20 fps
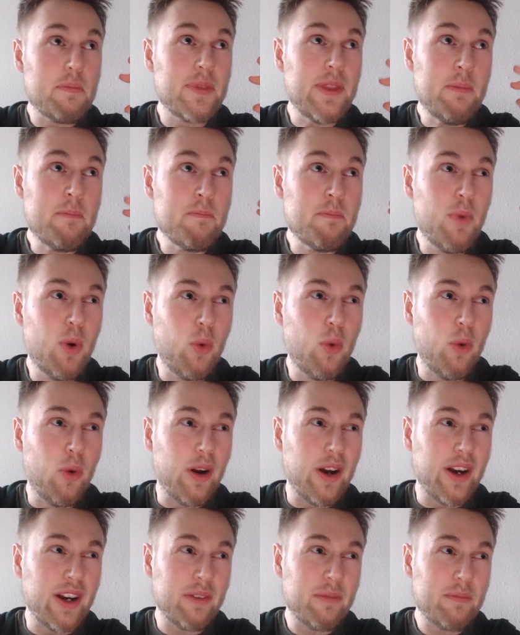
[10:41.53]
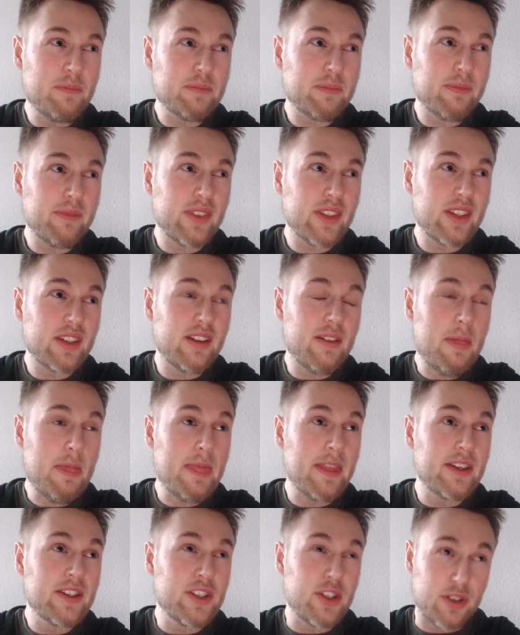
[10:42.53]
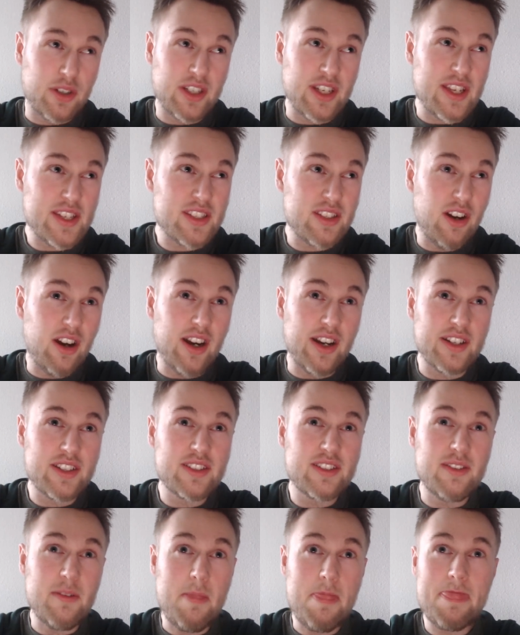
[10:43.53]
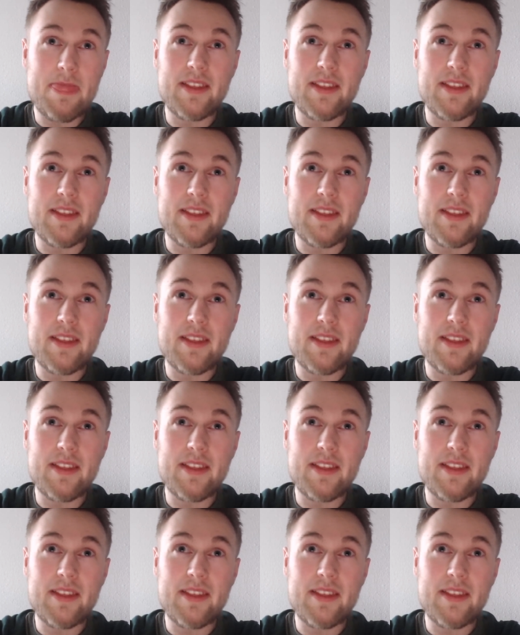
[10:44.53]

The more you're gonna start